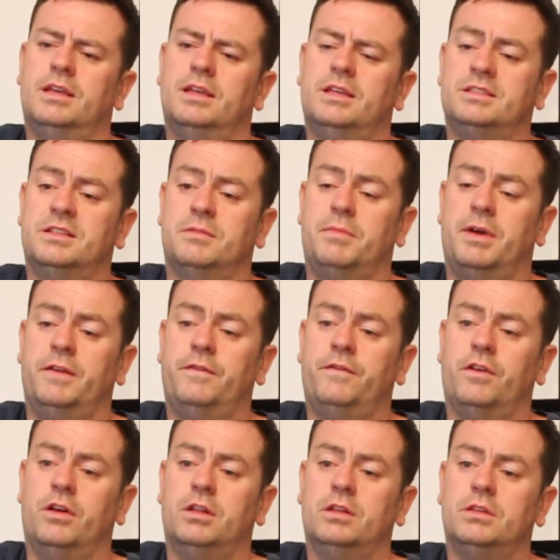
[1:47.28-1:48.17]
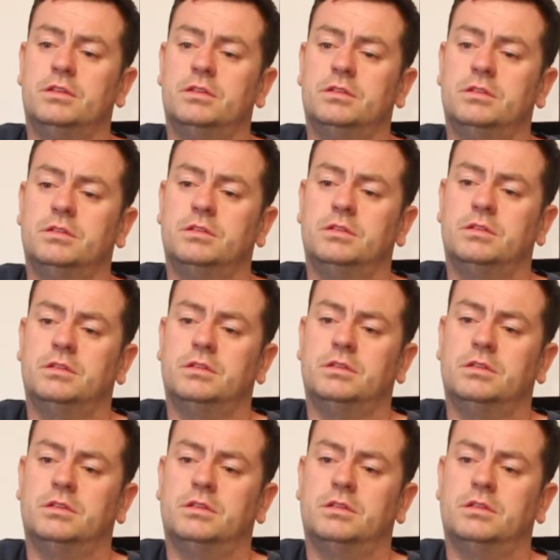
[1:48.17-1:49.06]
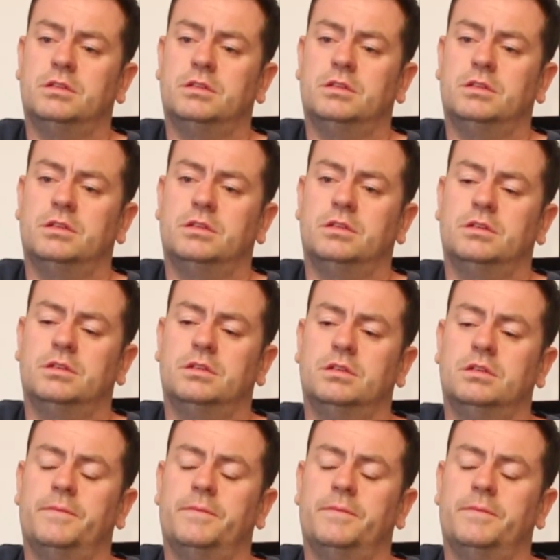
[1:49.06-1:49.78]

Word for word: Is it my fault? What?